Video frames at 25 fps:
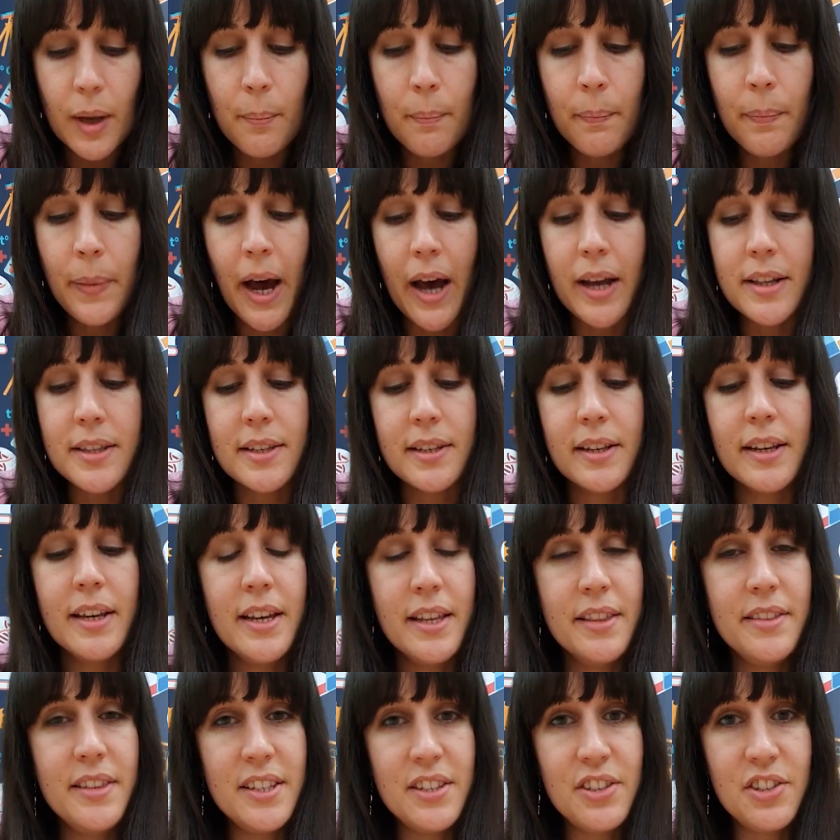But
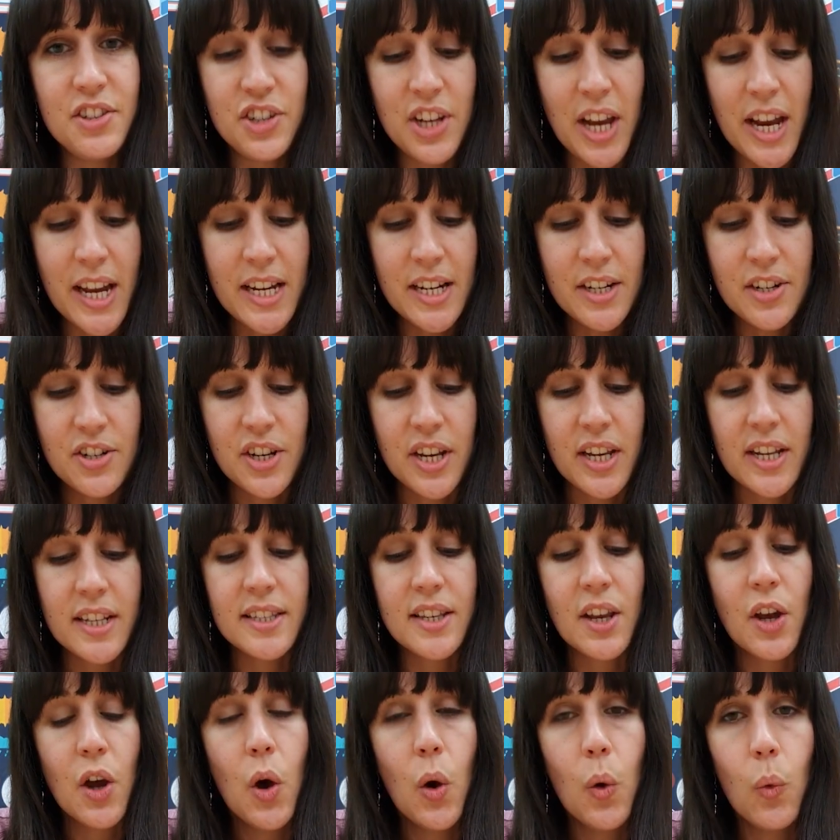this changes
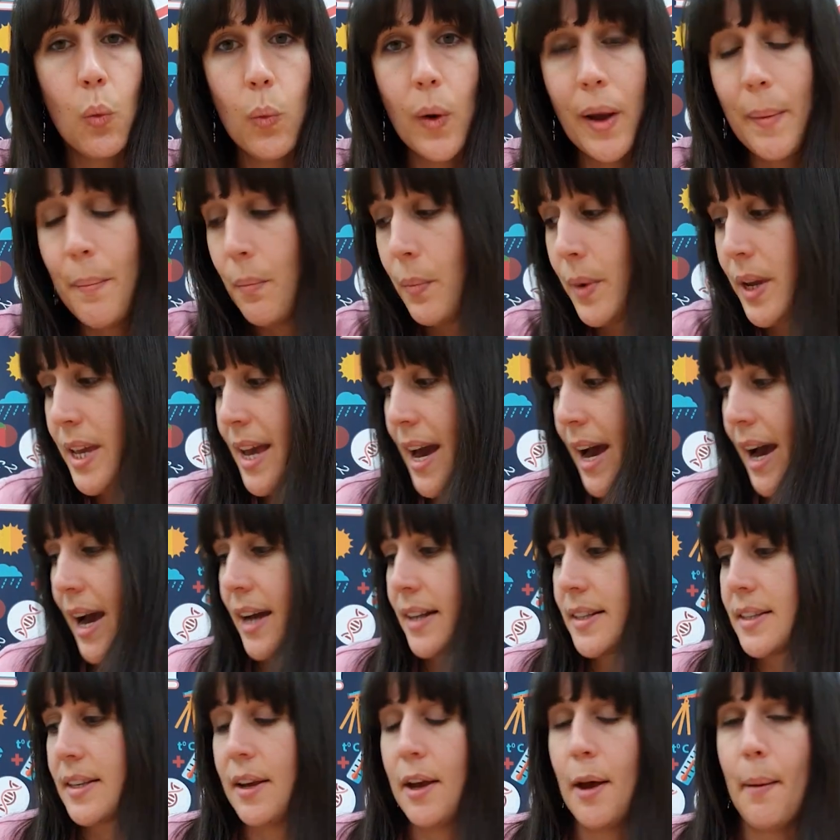when we
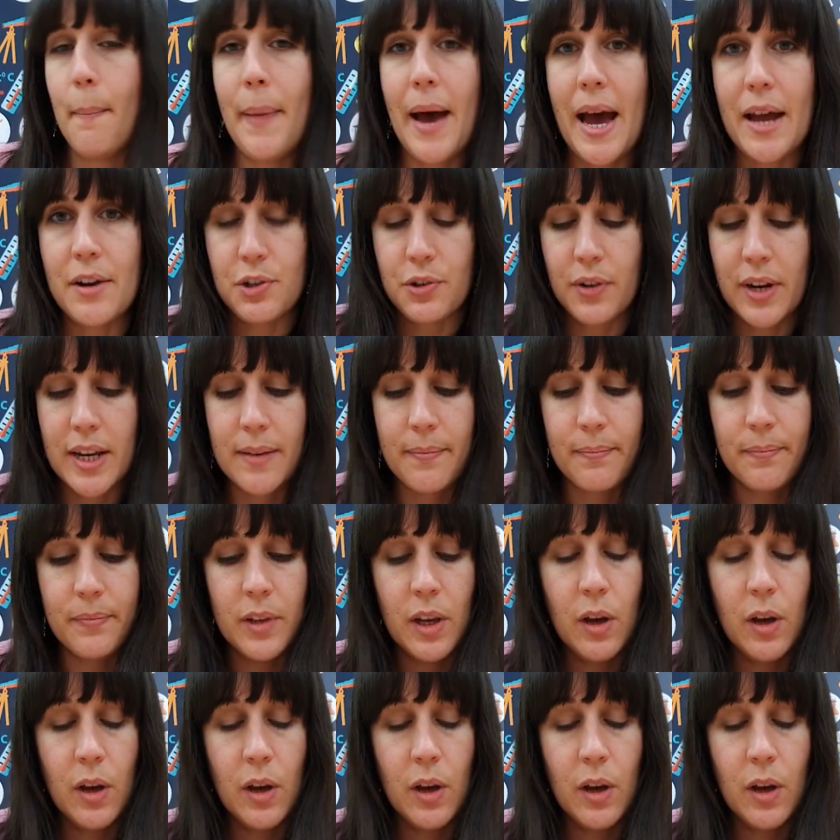add a battery.